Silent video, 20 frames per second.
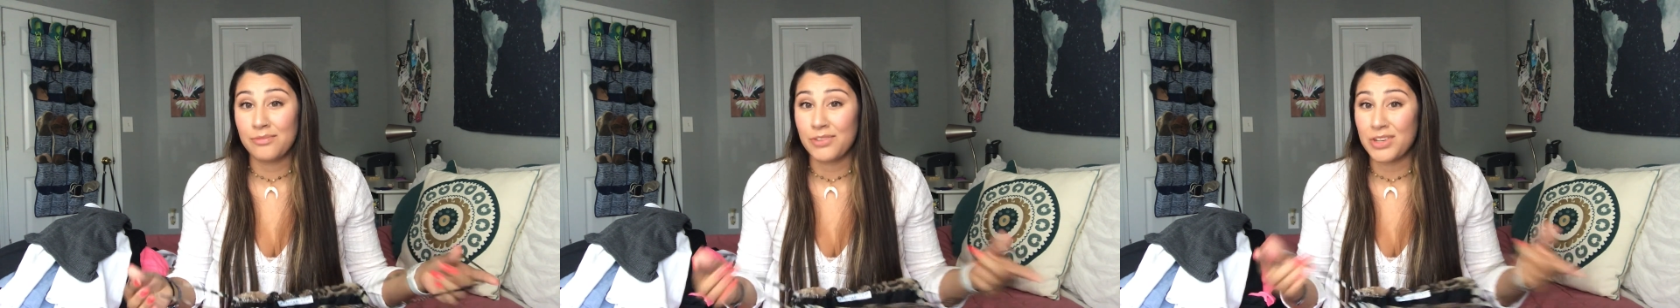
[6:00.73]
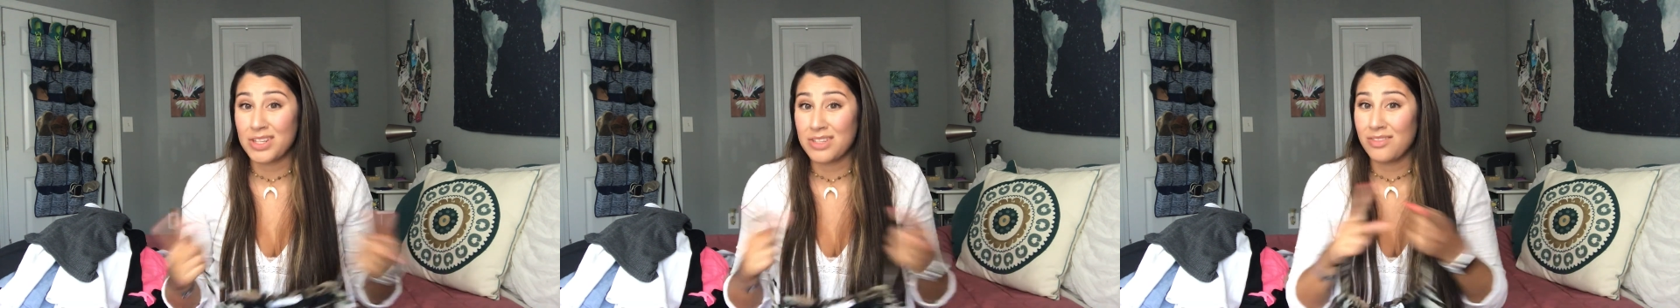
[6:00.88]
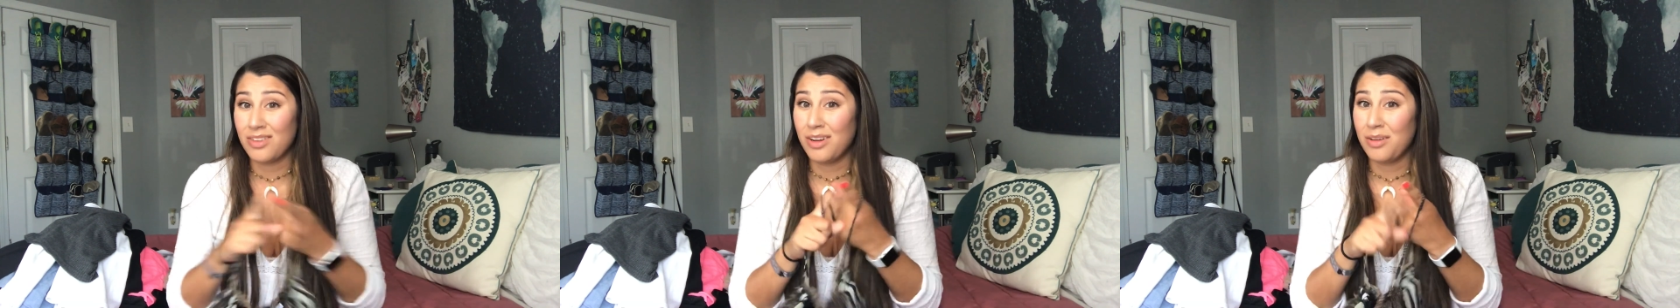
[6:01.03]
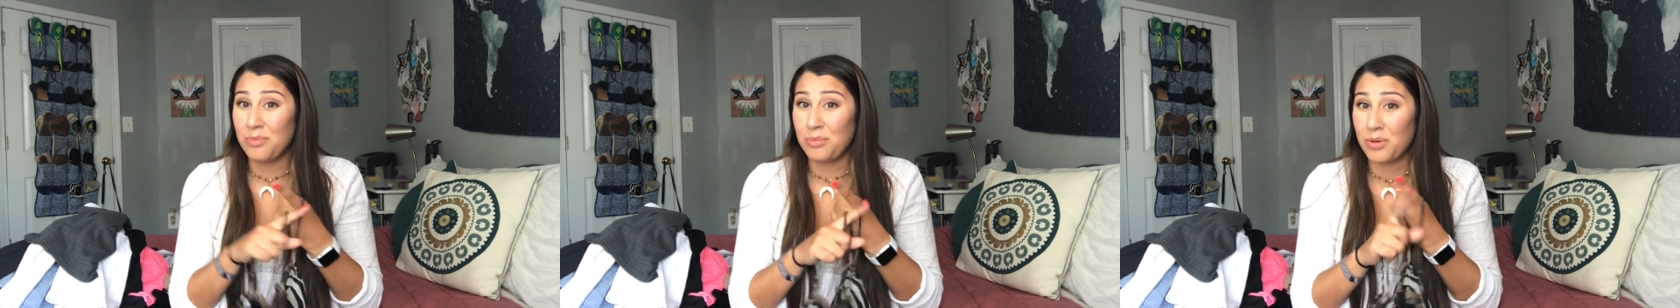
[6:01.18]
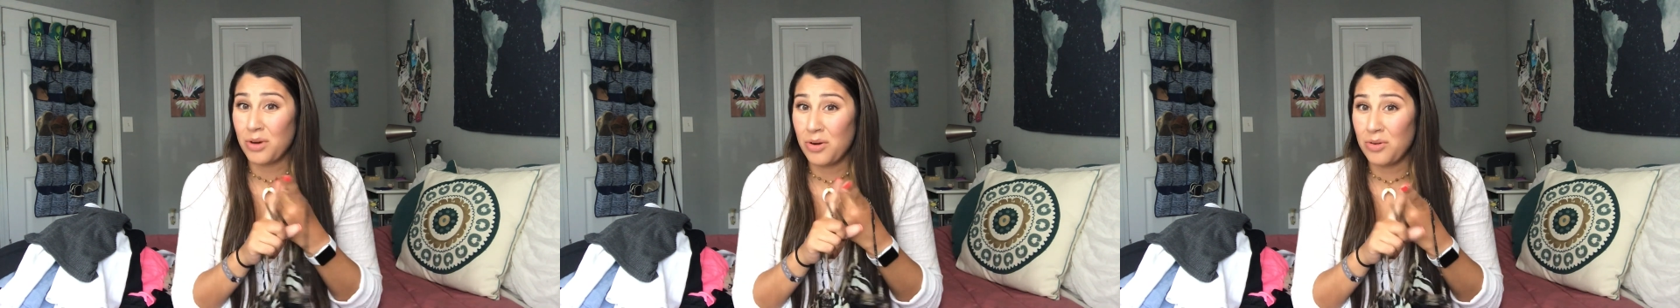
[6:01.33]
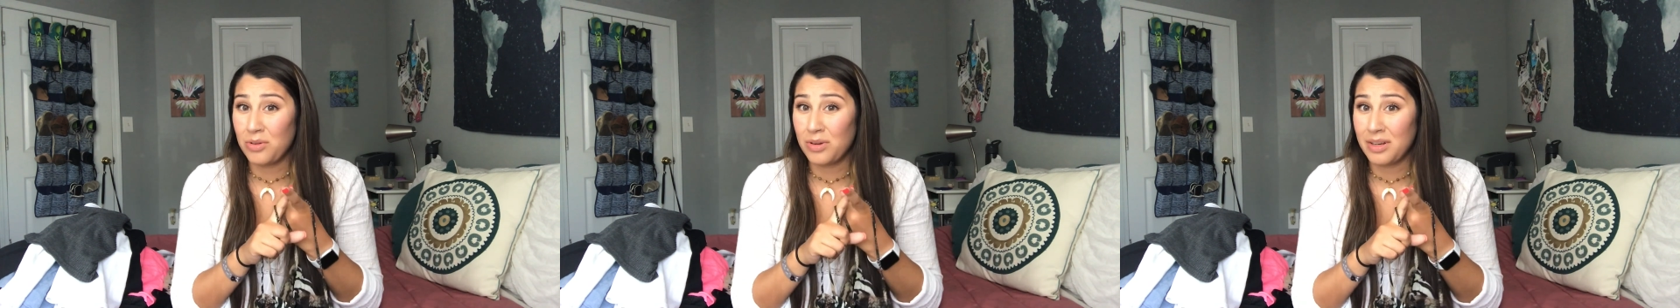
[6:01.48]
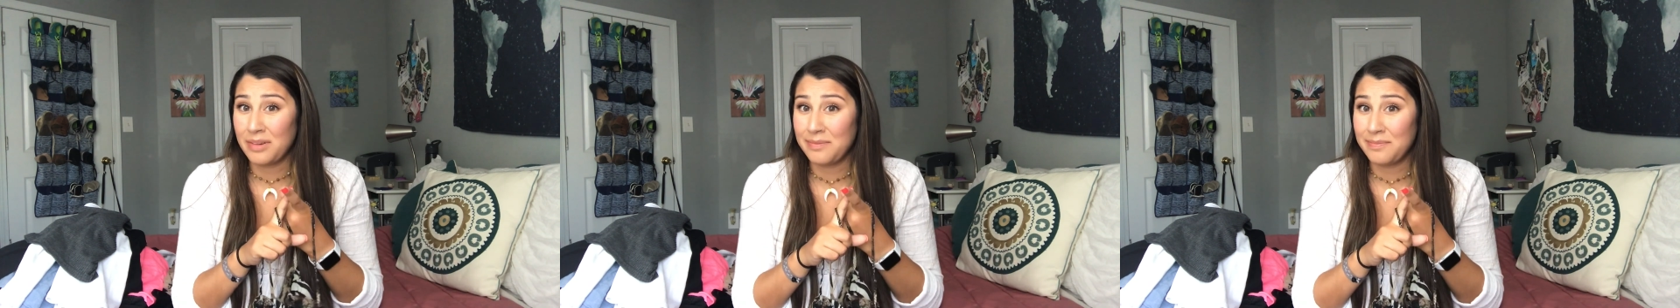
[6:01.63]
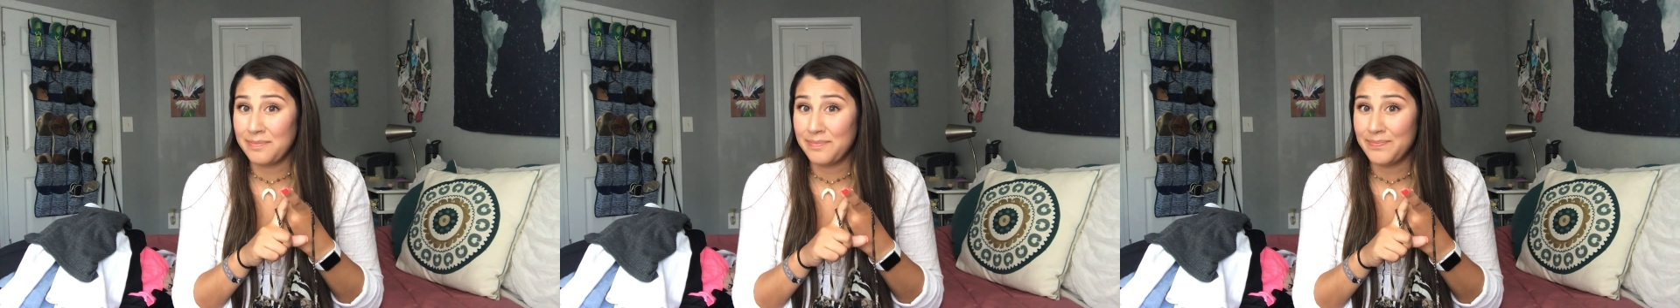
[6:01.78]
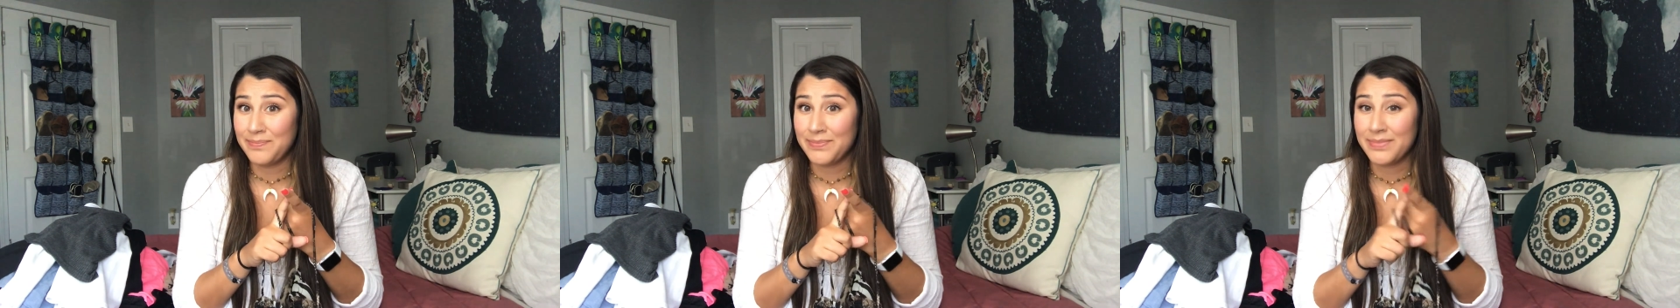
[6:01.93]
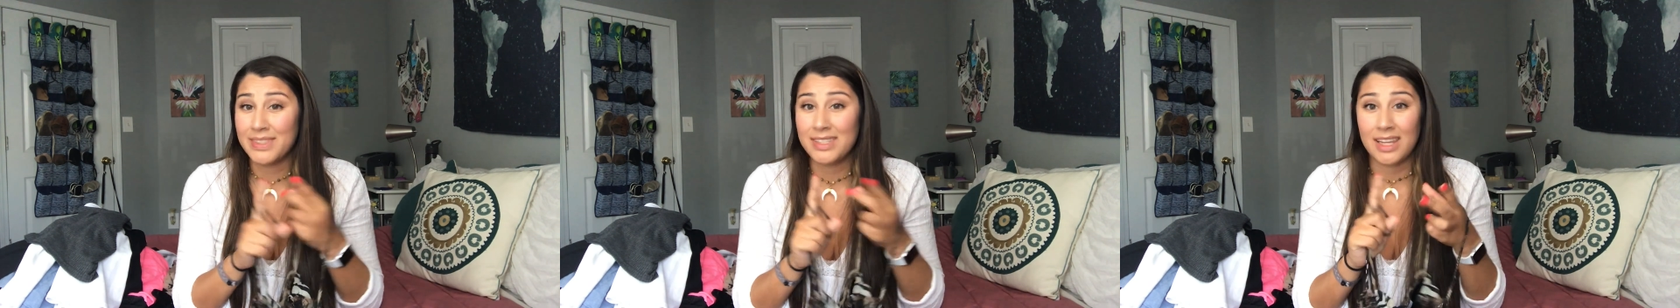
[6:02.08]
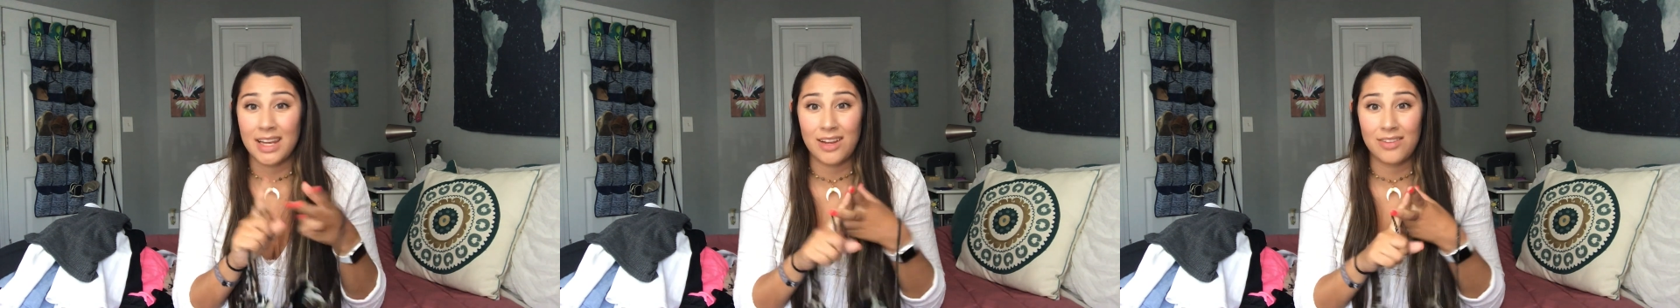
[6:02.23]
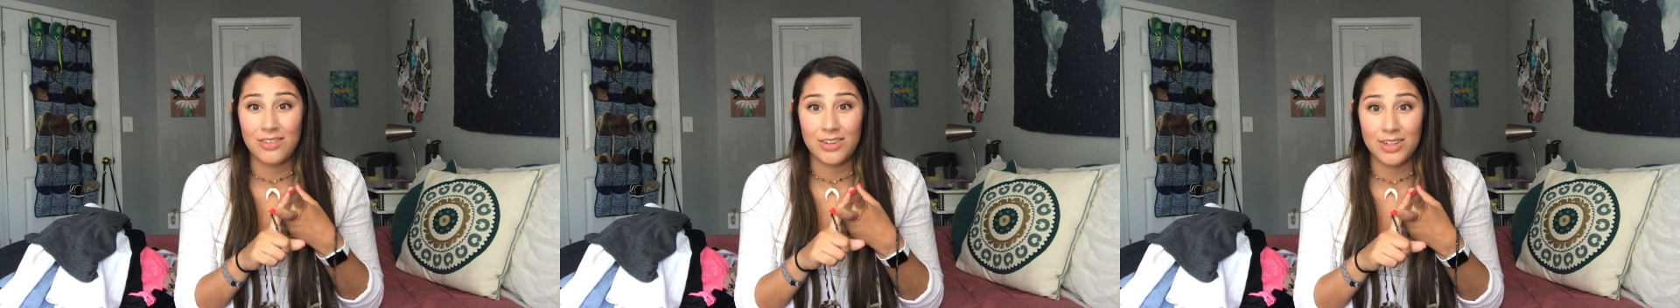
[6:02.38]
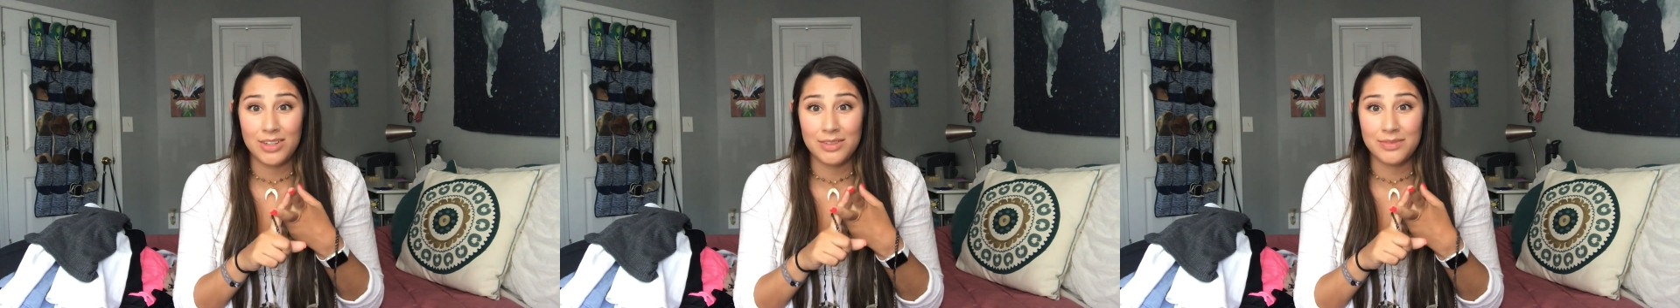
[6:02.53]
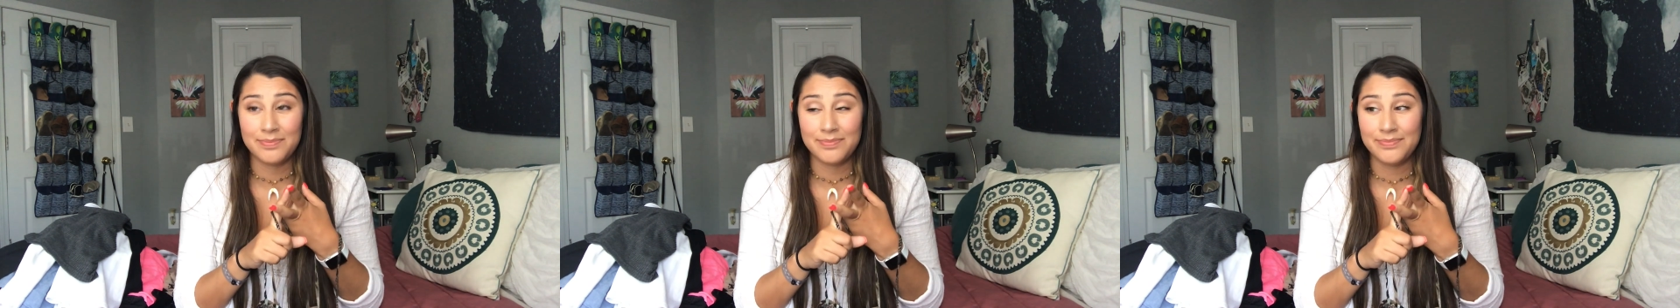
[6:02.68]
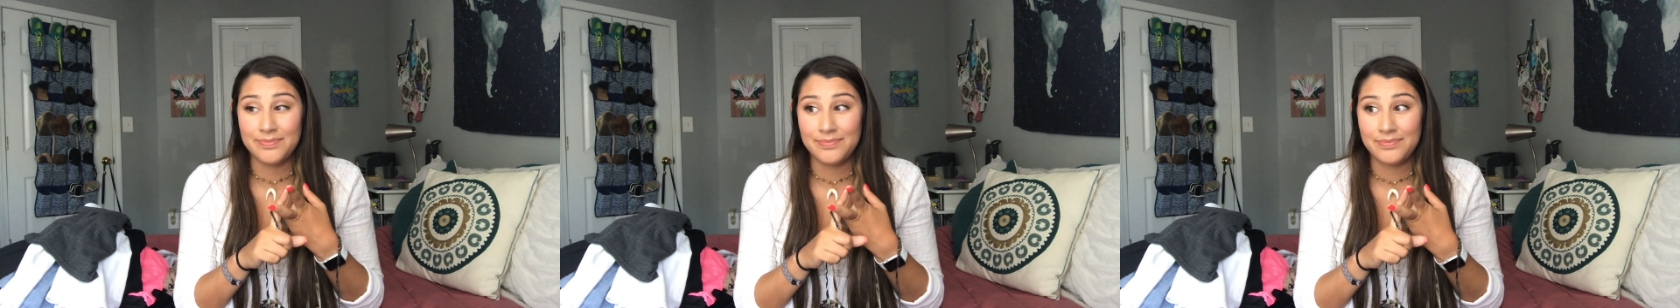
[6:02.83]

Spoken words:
first of all, broke. Second of all,